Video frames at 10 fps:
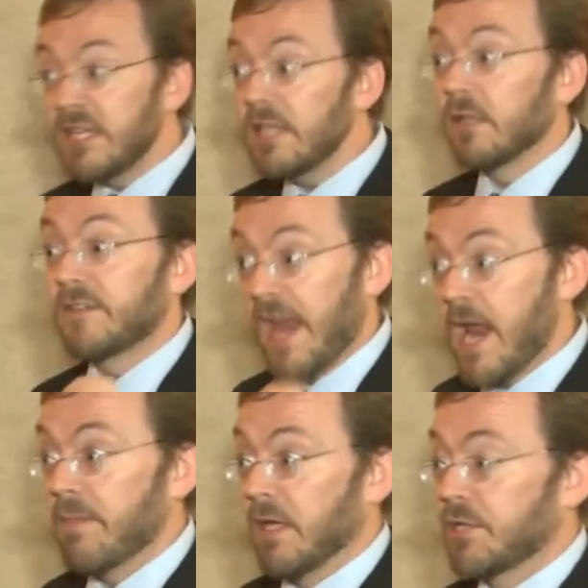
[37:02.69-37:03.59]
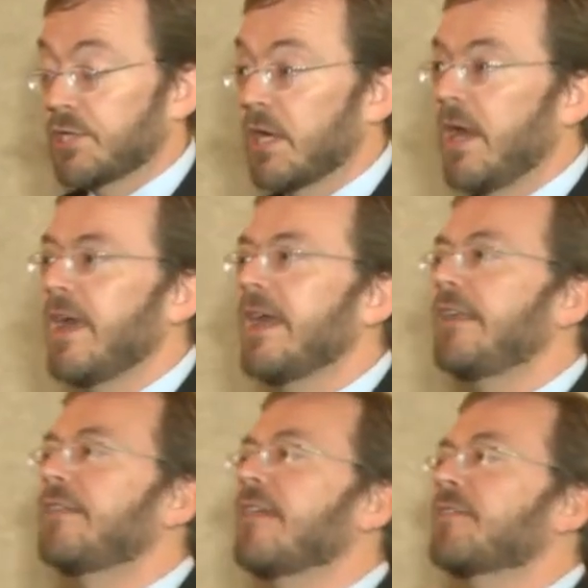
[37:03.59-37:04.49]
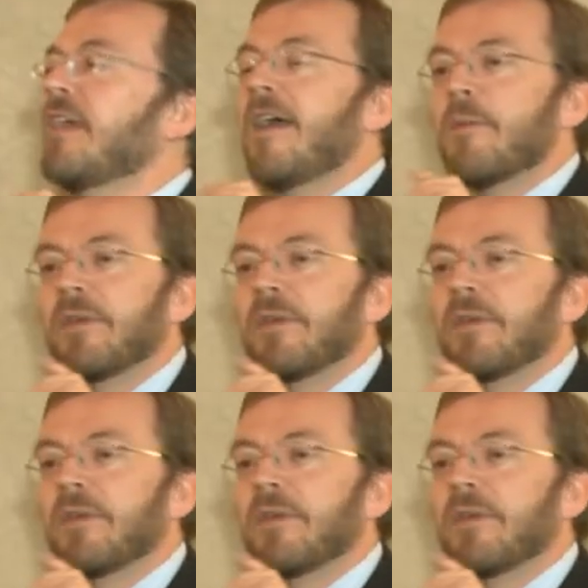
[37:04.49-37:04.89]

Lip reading: real damage. He says,